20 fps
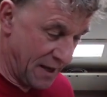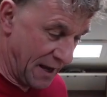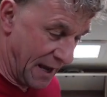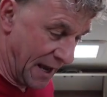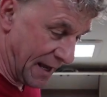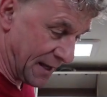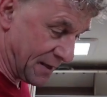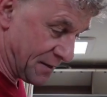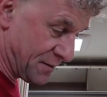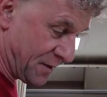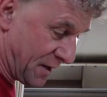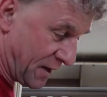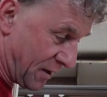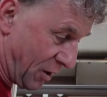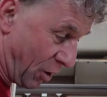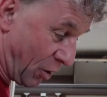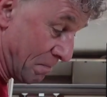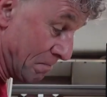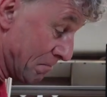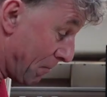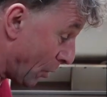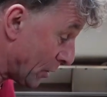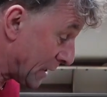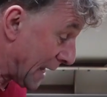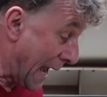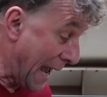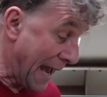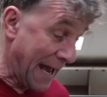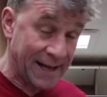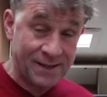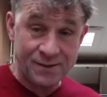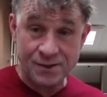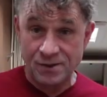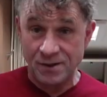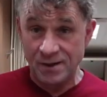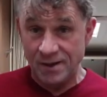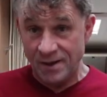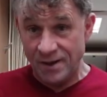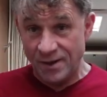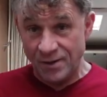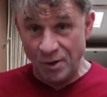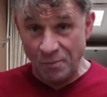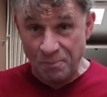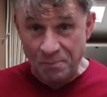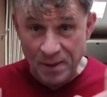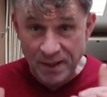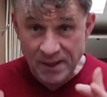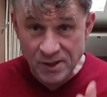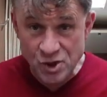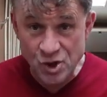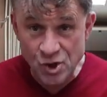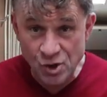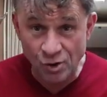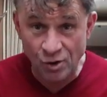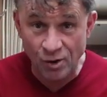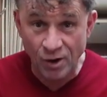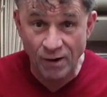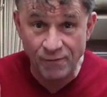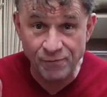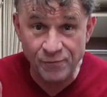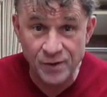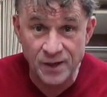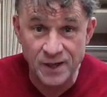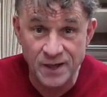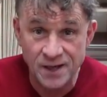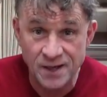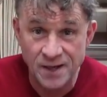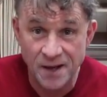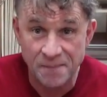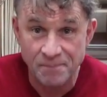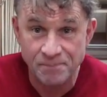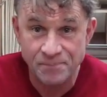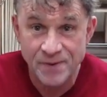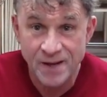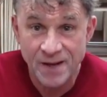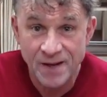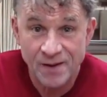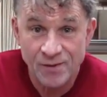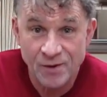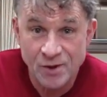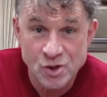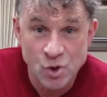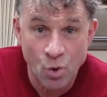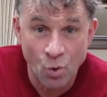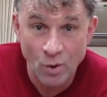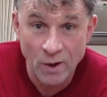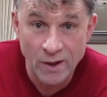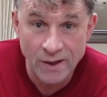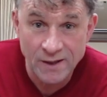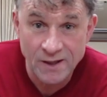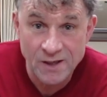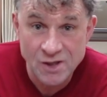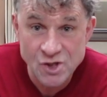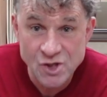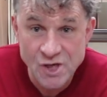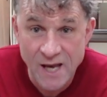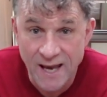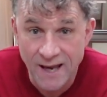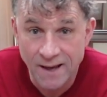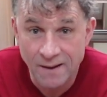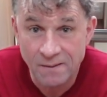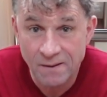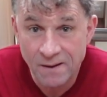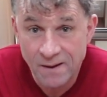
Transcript: and I might add the picture of the toilet cassette